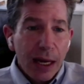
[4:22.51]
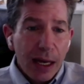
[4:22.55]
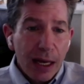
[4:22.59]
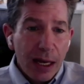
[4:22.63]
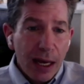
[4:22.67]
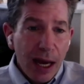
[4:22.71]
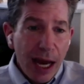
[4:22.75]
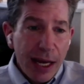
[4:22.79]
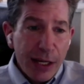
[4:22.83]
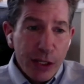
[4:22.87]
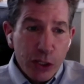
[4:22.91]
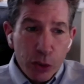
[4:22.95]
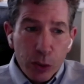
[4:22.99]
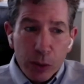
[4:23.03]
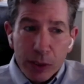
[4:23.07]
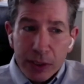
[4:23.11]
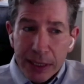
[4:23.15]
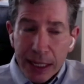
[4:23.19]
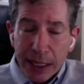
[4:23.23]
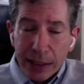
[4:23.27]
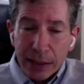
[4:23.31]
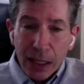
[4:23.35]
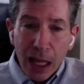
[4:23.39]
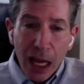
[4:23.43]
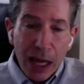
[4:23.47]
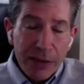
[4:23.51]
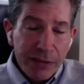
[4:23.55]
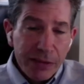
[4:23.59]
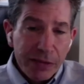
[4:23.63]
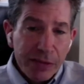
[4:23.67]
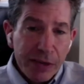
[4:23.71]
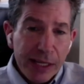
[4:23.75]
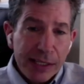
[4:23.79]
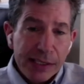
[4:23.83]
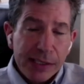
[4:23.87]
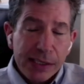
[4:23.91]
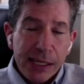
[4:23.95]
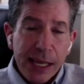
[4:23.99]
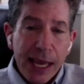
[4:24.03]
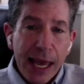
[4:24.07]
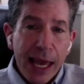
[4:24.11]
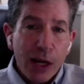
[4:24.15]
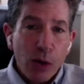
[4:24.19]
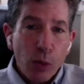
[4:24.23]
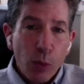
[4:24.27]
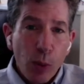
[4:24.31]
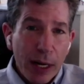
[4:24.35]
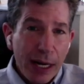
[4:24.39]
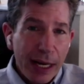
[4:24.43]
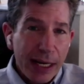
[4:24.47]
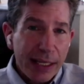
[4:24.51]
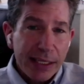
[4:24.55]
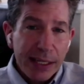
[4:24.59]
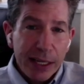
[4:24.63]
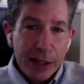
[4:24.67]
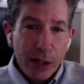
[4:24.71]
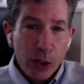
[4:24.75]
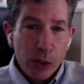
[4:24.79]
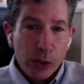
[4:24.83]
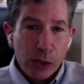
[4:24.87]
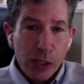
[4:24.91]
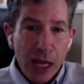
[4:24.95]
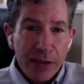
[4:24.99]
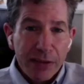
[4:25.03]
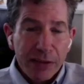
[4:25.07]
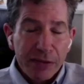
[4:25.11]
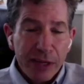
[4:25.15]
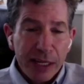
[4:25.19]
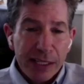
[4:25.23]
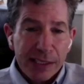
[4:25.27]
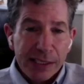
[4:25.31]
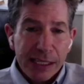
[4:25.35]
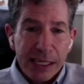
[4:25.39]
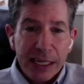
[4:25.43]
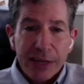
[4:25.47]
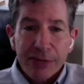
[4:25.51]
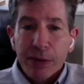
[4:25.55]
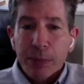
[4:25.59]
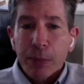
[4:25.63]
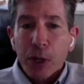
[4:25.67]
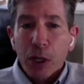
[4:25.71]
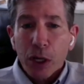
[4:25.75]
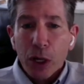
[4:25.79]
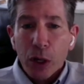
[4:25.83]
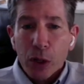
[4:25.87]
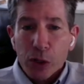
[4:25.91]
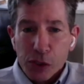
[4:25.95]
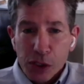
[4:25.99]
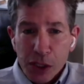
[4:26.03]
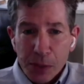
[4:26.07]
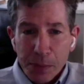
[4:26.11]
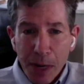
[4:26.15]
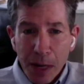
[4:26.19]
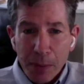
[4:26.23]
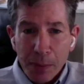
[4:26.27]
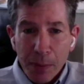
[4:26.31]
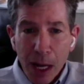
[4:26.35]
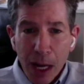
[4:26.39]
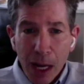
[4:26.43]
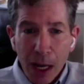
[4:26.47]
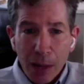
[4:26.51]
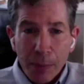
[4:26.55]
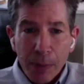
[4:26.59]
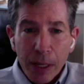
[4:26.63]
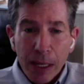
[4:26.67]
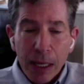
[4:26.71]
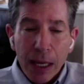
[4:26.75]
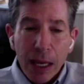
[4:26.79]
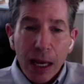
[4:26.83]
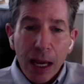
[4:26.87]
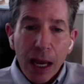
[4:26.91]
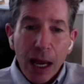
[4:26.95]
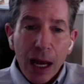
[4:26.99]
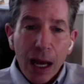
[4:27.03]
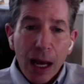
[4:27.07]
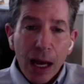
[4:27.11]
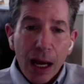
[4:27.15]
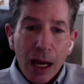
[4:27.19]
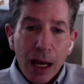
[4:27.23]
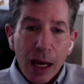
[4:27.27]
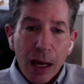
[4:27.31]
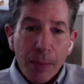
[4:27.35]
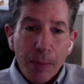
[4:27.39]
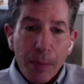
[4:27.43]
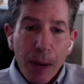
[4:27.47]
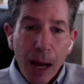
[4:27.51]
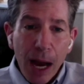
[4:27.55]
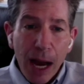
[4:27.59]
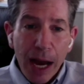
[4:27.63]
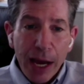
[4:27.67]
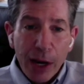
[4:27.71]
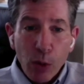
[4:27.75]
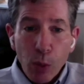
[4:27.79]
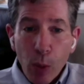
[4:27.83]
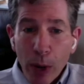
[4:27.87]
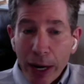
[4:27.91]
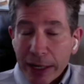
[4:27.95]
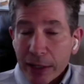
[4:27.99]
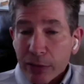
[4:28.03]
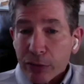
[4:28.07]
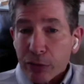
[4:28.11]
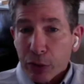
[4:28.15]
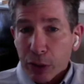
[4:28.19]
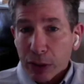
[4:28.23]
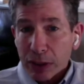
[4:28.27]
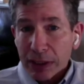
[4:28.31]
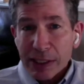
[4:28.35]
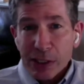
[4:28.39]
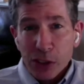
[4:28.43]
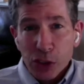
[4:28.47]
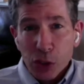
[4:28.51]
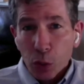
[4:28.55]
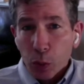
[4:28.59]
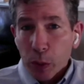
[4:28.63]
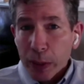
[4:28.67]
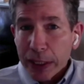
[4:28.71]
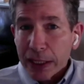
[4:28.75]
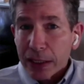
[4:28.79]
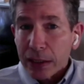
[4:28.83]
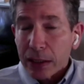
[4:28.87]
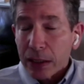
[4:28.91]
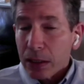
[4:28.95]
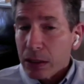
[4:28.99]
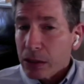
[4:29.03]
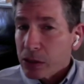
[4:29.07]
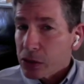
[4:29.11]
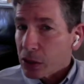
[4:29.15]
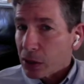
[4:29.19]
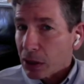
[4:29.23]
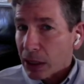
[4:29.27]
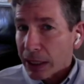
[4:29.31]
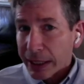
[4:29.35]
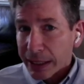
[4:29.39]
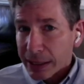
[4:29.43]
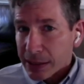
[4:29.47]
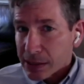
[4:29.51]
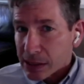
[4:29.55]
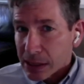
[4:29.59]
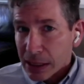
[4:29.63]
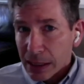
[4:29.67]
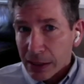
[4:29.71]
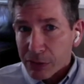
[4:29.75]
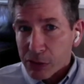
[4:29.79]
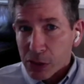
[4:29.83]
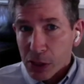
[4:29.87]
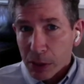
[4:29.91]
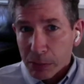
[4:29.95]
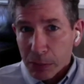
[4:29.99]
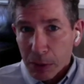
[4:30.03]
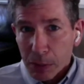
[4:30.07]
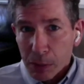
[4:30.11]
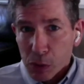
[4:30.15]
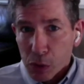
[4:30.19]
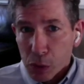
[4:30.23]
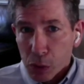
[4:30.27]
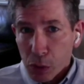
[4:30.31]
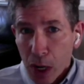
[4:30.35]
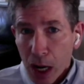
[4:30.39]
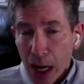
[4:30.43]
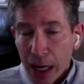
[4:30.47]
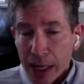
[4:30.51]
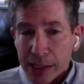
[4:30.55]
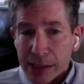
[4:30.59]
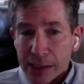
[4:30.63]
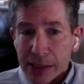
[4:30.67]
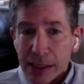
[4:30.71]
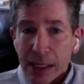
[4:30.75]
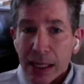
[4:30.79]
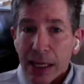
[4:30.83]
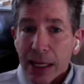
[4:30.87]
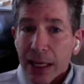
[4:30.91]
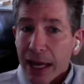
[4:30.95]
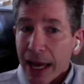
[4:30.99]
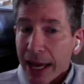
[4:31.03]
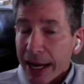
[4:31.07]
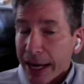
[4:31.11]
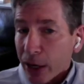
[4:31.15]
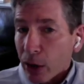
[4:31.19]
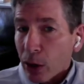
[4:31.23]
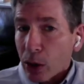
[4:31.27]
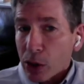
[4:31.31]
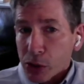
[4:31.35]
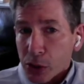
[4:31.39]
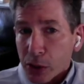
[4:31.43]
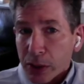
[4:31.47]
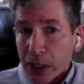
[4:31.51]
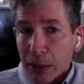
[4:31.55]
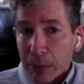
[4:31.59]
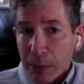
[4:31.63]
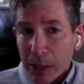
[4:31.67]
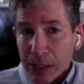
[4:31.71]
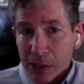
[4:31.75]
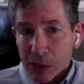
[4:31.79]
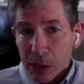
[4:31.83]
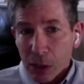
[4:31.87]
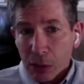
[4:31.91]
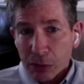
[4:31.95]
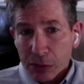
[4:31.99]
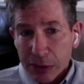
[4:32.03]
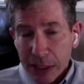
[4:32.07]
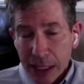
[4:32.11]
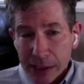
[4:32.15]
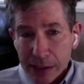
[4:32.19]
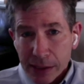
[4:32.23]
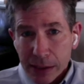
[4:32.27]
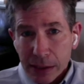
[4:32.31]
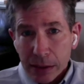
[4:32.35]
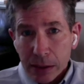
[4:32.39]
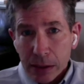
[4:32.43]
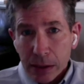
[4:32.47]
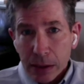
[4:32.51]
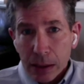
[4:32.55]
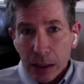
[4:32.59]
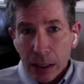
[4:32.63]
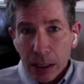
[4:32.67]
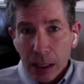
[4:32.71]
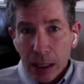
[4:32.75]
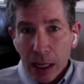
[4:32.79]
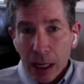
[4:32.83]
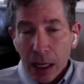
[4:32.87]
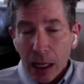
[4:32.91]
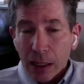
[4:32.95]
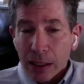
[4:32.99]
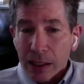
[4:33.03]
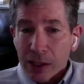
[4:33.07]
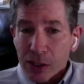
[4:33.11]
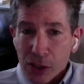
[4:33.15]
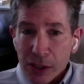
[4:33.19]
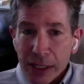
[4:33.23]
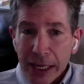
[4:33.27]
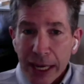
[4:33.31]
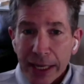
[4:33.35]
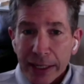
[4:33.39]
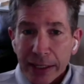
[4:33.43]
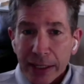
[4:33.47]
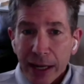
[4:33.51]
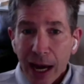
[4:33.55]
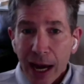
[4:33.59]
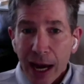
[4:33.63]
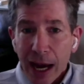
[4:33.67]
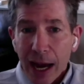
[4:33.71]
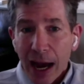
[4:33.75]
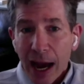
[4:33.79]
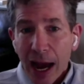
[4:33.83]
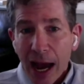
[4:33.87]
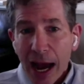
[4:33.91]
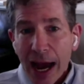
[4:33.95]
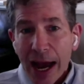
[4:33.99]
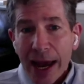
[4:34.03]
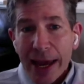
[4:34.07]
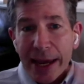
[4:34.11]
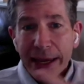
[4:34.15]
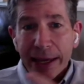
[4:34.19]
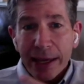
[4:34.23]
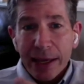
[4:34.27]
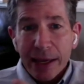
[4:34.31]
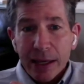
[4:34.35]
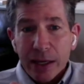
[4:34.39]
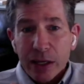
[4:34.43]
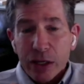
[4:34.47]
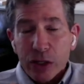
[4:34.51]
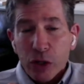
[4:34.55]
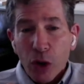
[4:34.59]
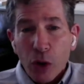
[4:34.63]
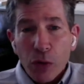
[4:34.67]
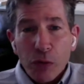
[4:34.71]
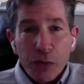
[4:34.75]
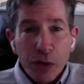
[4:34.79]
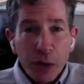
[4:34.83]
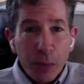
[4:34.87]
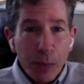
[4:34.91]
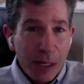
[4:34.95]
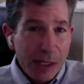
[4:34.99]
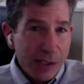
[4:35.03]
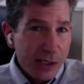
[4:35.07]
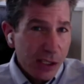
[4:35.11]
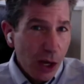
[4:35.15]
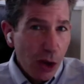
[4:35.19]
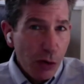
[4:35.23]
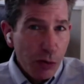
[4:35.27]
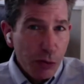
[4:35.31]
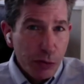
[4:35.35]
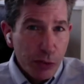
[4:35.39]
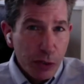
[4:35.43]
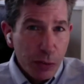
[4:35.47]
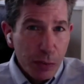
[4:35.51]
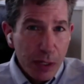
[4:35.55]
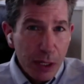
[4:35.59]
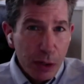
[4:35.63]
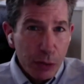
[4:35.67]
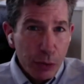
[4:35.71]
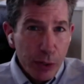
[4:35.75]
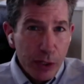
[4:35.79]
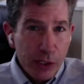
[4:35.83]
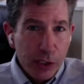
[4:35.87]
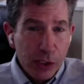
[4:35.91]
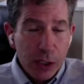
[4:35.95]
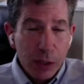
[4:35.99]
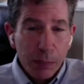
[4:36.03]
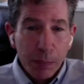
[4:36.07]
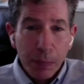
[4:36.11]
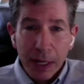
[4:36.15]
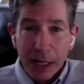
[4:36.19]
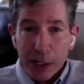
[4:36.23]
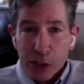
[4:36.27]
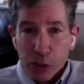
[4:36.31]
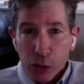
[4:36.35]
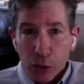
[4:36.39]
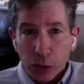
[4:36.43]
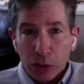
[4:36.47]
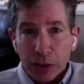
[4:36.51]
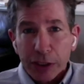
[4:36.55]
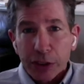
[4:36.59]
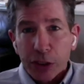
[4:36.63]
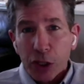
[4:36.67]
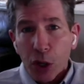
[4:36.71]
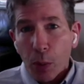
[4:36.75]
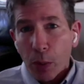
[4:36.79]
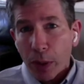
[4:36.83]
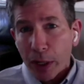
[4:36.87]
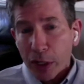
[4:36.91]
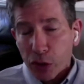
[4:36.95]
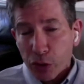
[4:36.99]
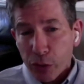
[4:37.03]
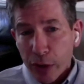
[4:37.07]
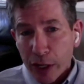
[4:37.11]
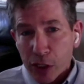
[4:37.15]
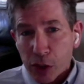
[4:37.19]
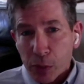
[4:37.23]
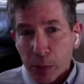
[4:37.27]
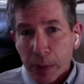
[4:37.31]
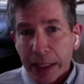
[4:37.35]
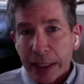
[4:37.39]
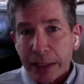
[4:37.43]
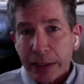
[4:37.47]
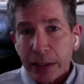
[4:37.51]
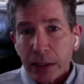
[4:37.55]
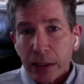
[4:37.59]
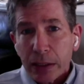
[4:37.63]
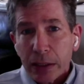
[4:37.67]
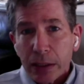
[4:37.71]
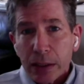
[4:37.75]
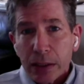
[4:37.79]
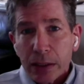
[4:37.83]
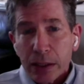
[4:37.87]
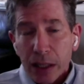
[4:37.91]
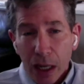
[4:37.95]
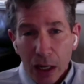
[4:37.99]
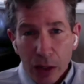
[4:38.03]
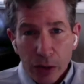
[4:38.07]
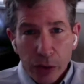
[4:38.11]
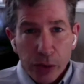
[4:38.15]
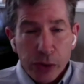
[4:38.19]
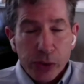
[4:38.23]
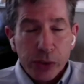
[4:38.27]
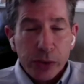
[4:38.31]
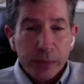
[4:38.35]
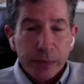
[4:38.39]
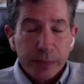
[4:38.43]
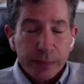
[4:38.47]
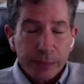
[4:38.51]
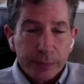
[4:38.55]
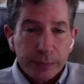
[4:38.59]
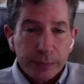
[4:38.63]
Uh, I do attend live events, and when I attend those live events, if I'm going to go see my mom, um, I wait for at least a week so that I can see if symptoms arise, and I also get myself tested because uh, again, I, I, don't feel myself to be at risk, but I certainly mm-hmm. don't want to transmit it to others.